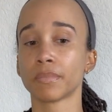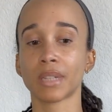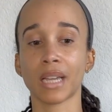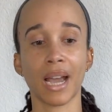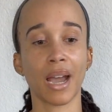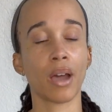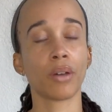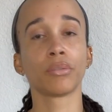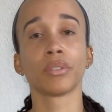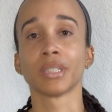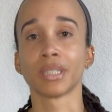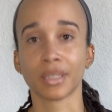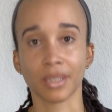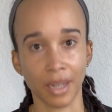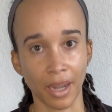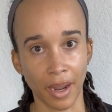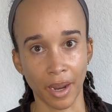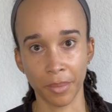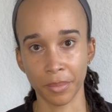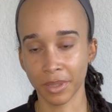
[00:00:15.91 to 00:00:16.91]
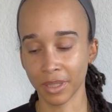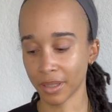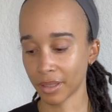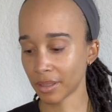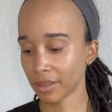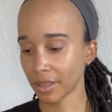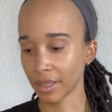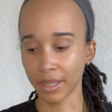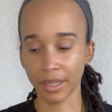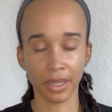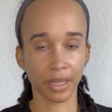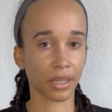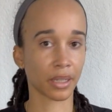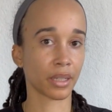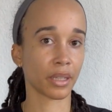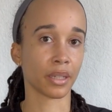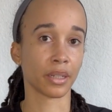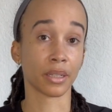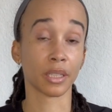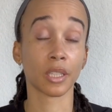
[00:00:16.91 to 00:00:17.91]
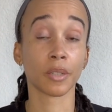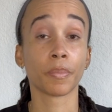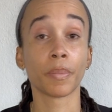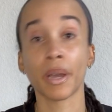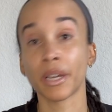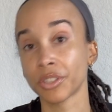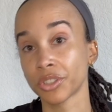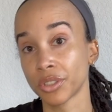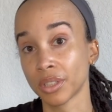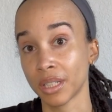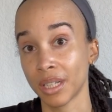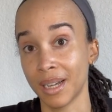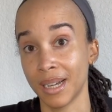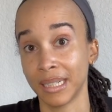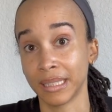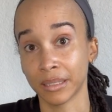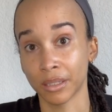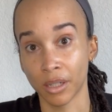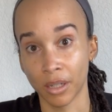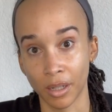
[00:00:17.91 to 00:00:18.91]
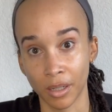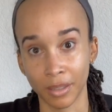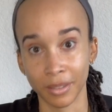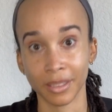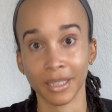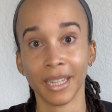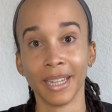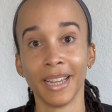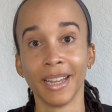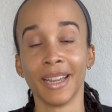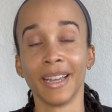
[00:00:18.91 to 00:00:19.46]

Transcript: countless times in clinic and especially on call.